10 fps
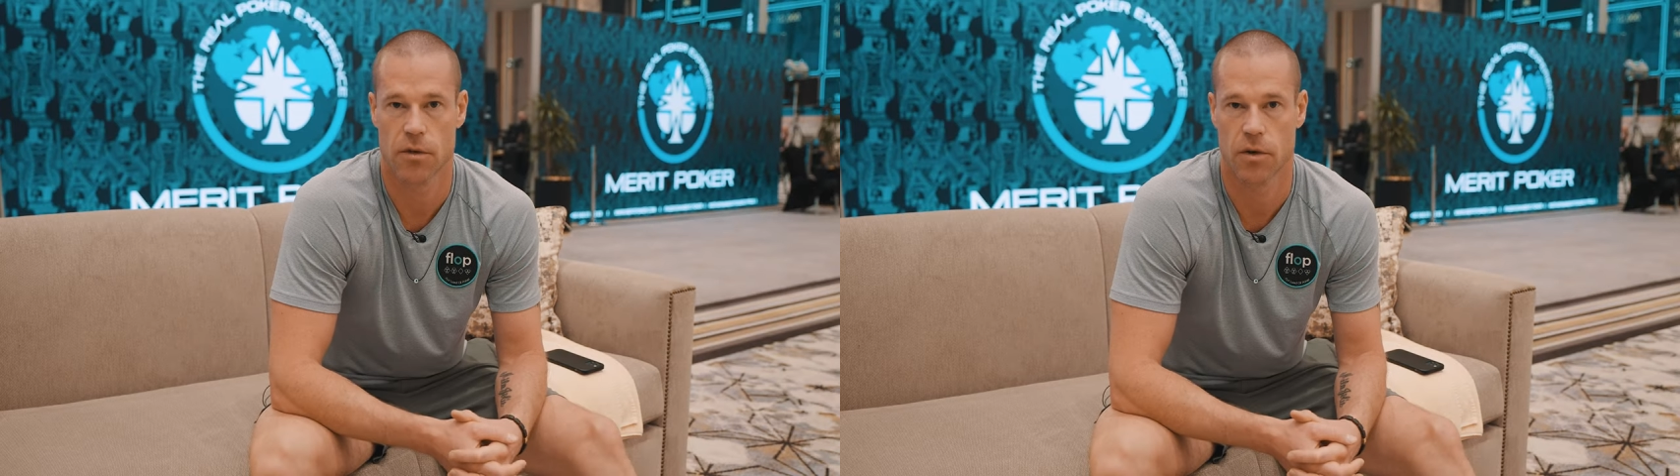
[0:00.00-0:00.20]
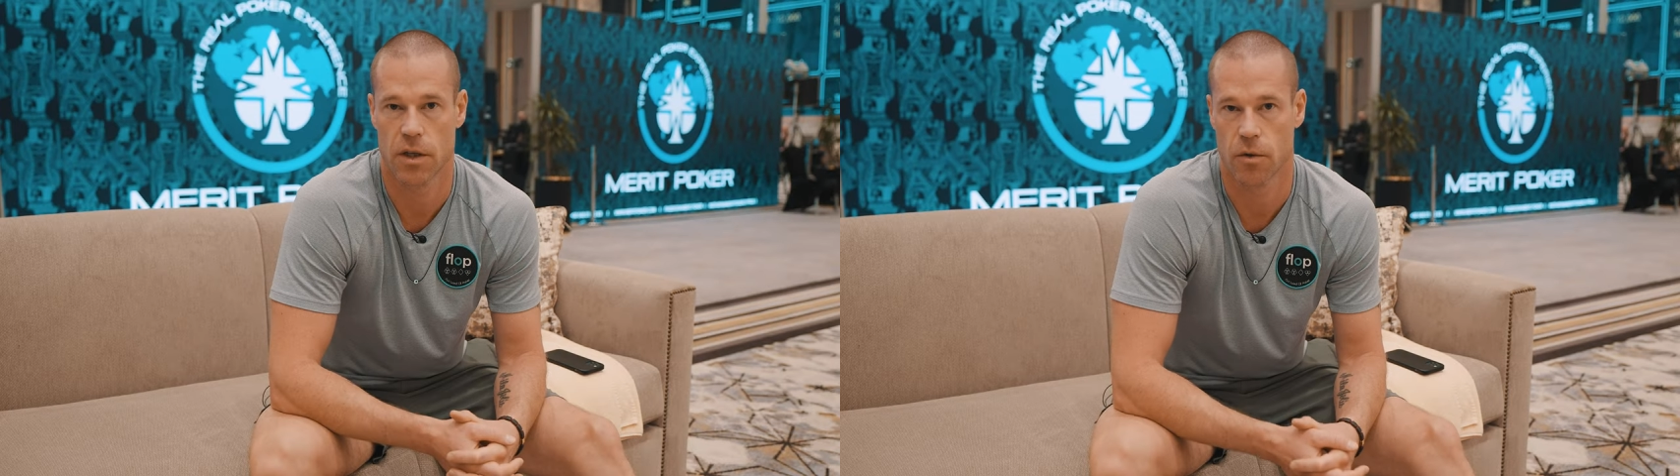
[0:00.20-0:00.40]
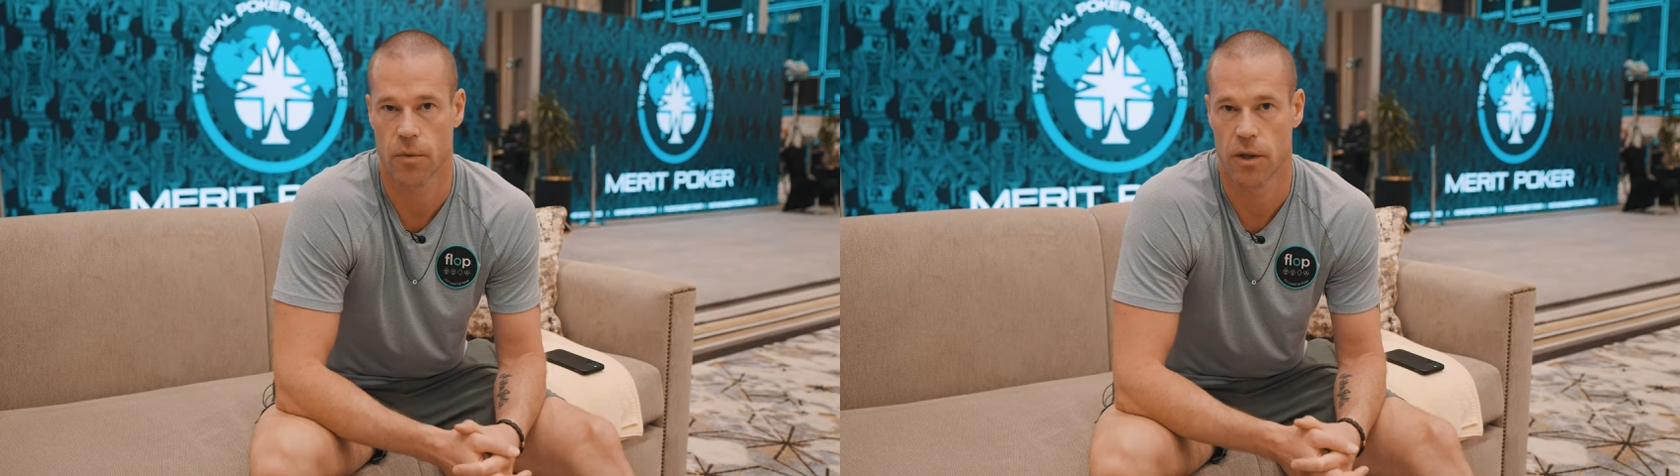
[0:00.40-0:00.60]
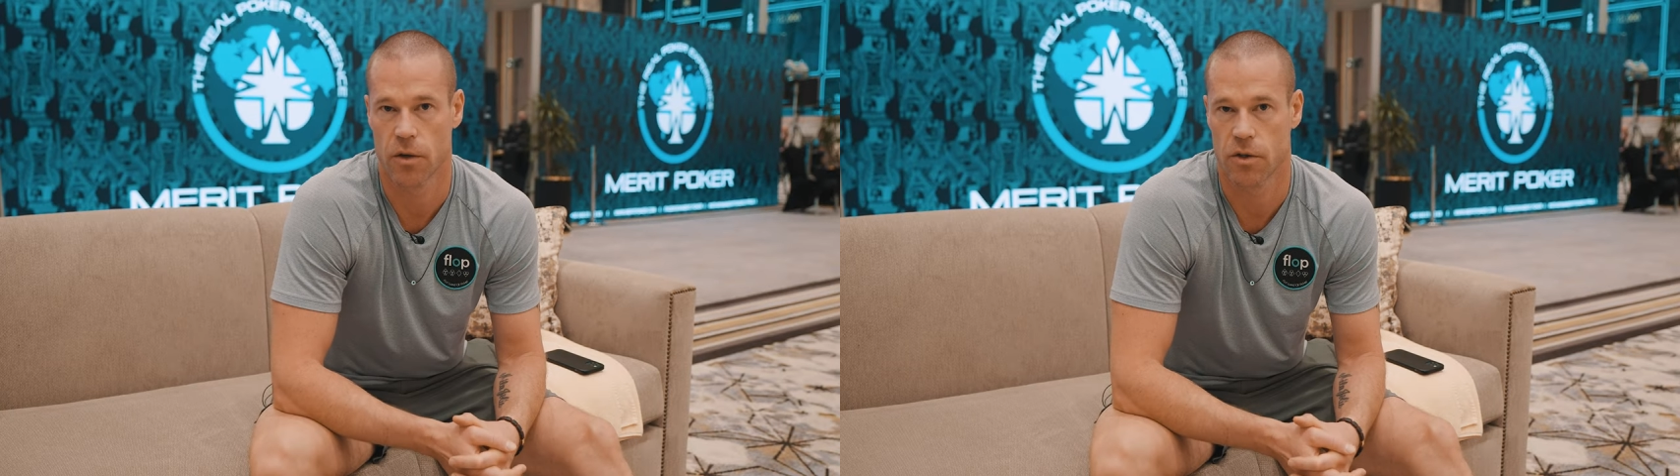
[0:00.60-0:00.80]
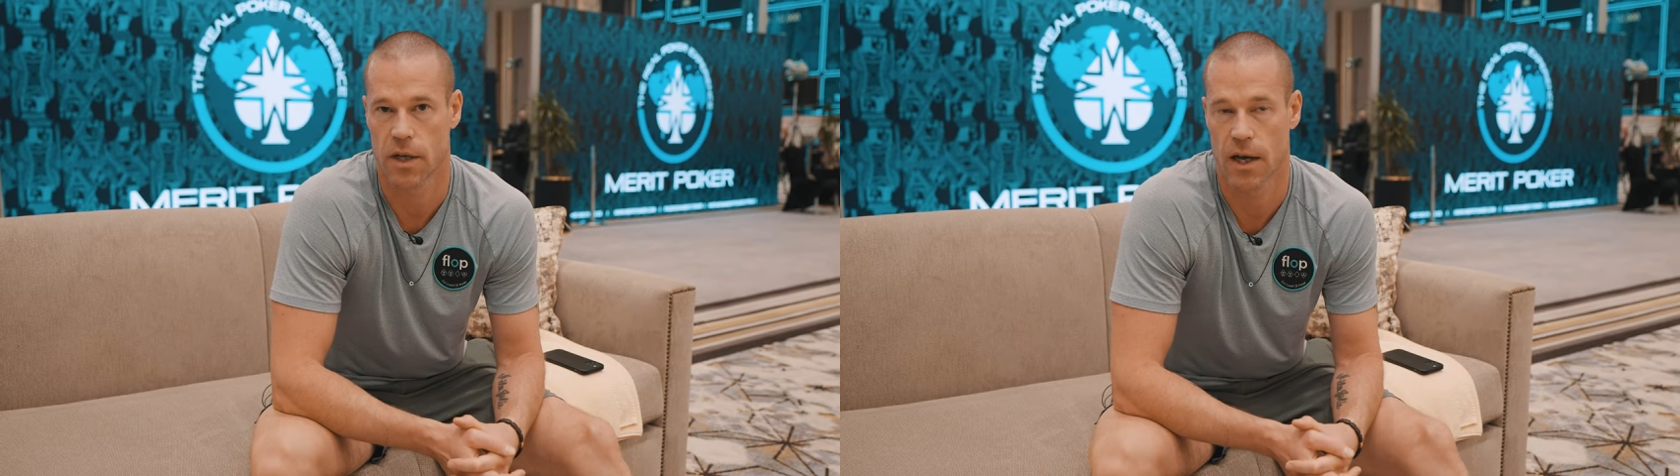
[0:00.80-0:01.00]
you need to win
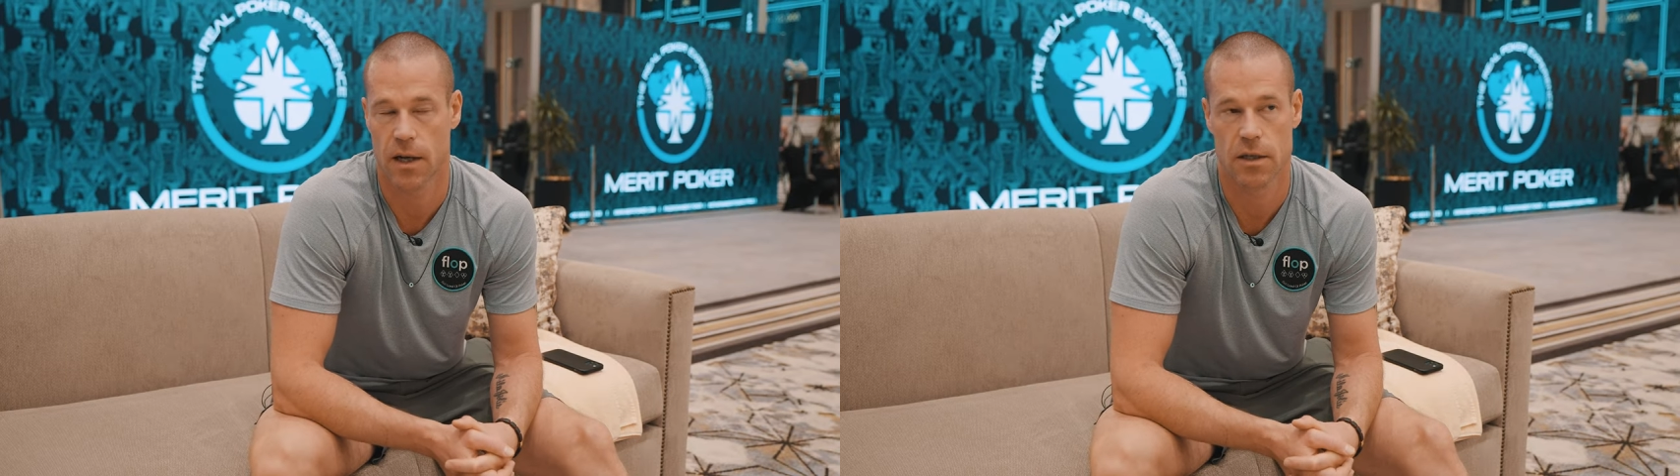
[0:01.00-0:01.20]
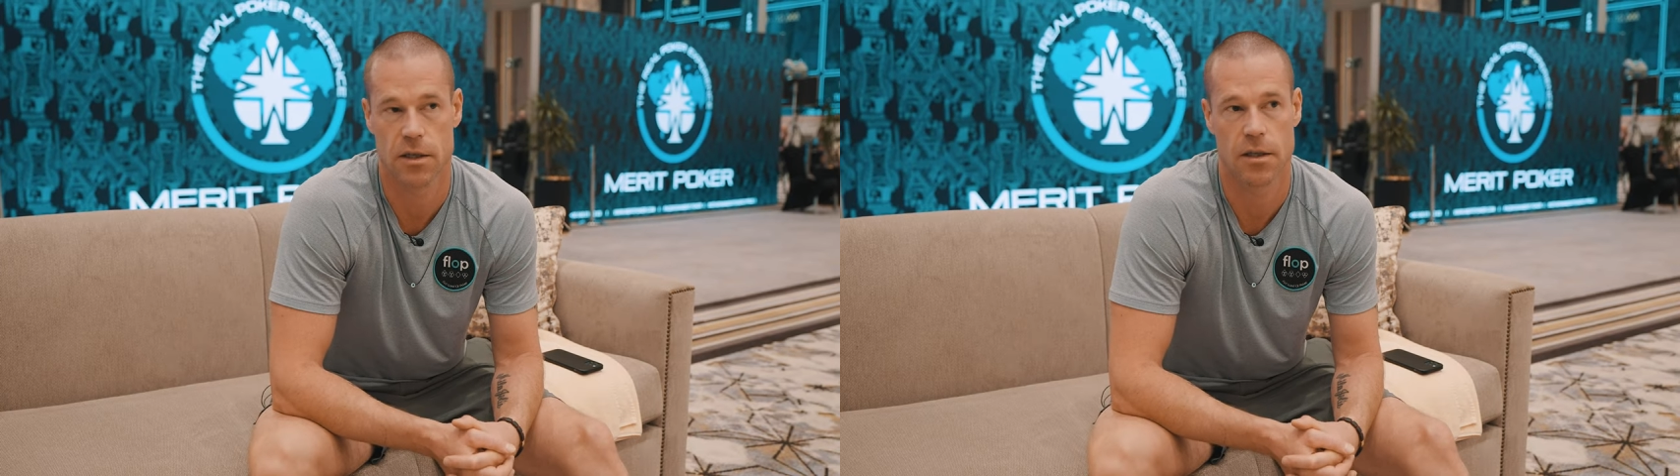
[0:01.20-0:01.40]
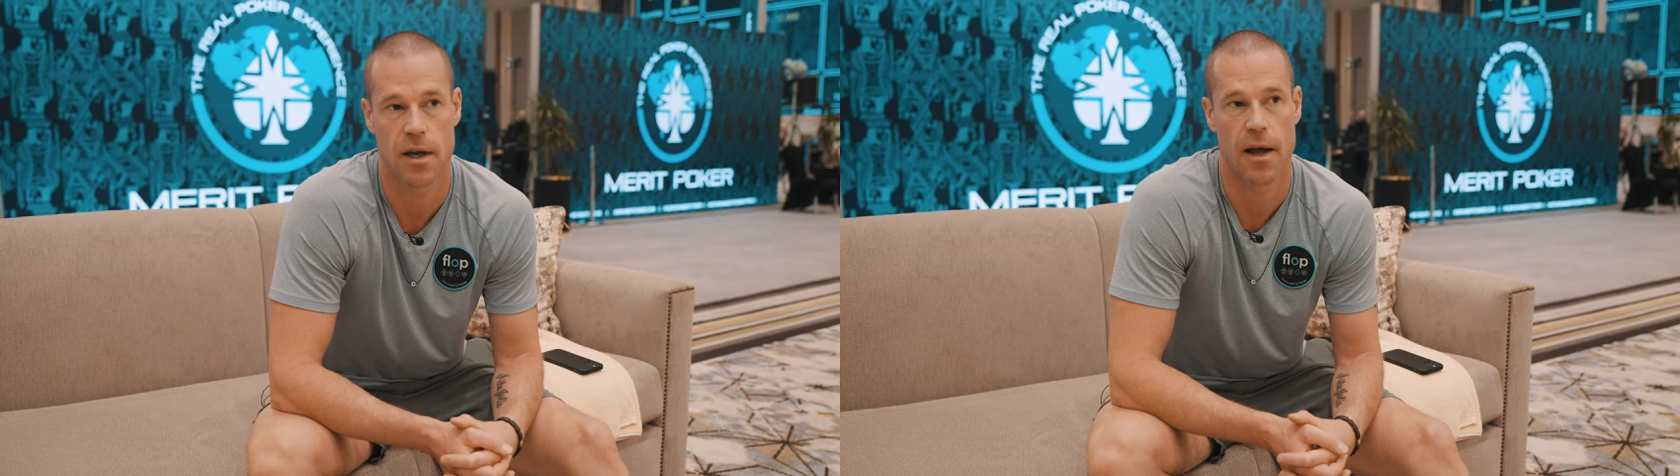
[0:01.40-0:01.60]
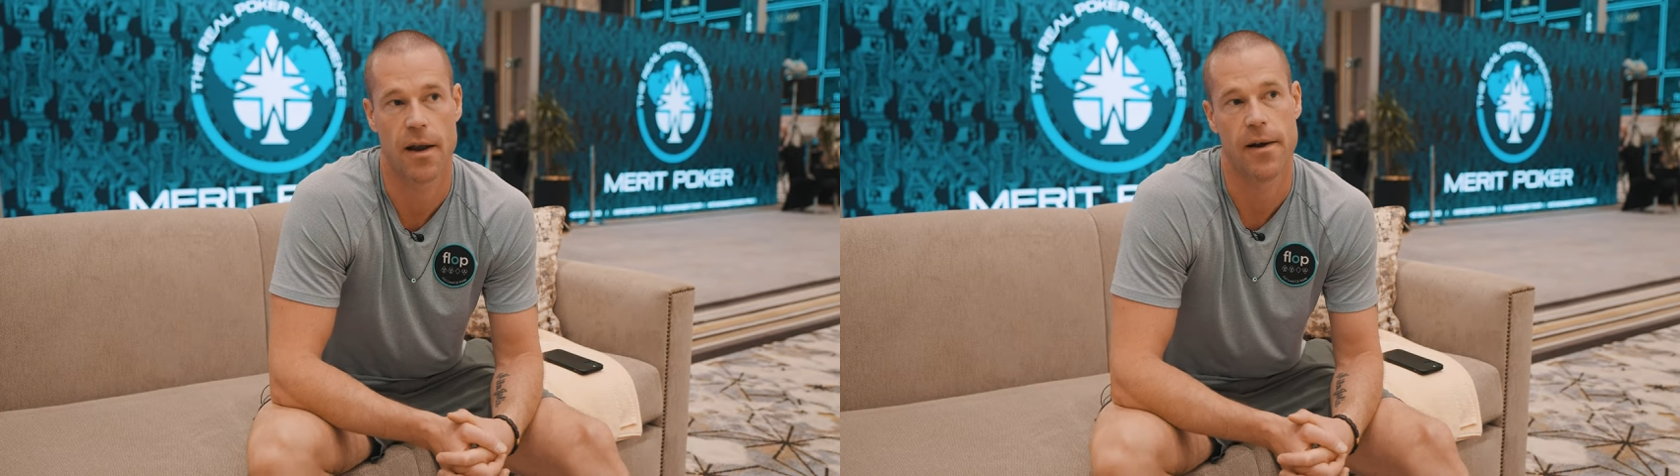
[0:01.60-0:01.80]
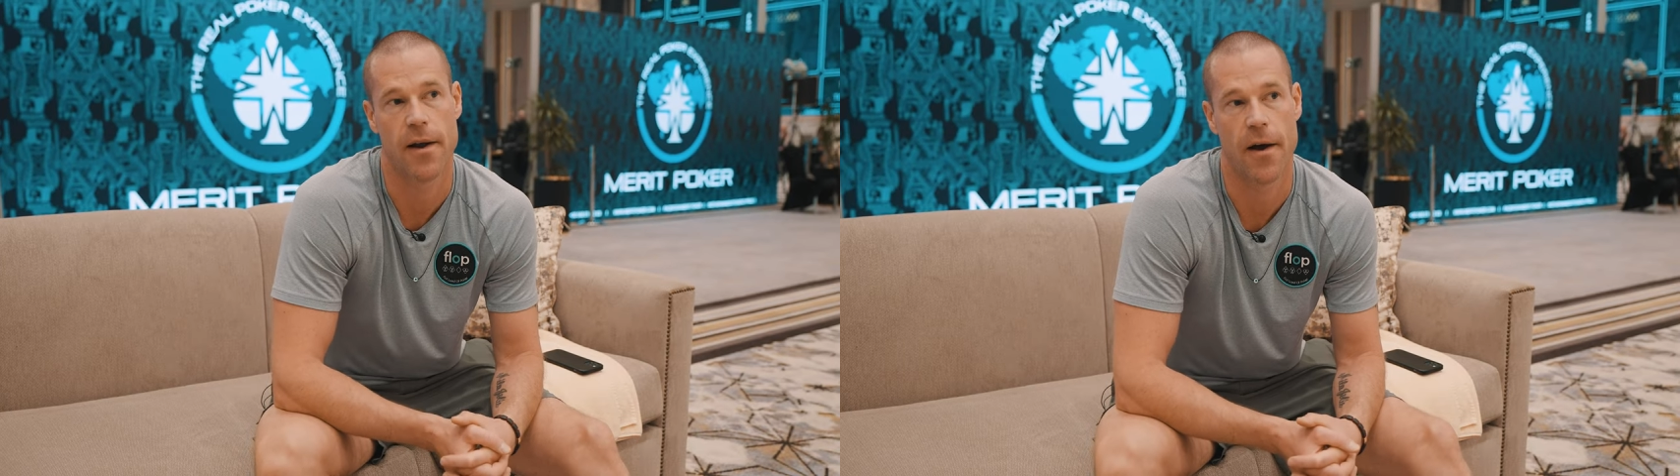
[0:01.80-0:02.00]
those hands.
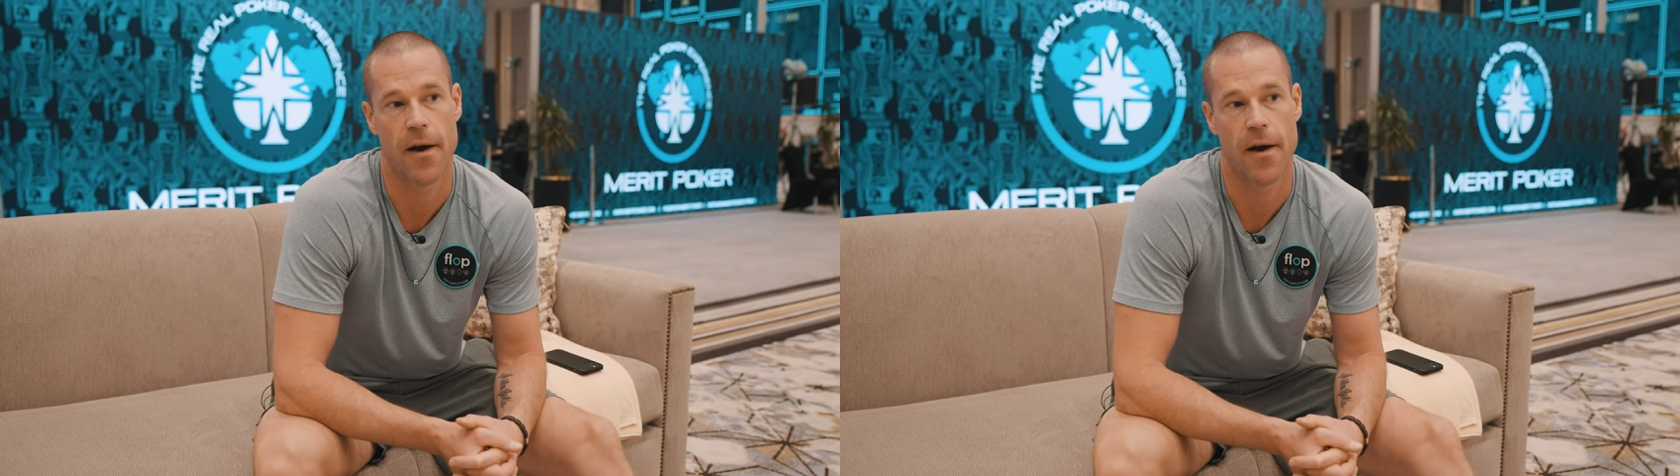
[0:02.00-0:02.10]
And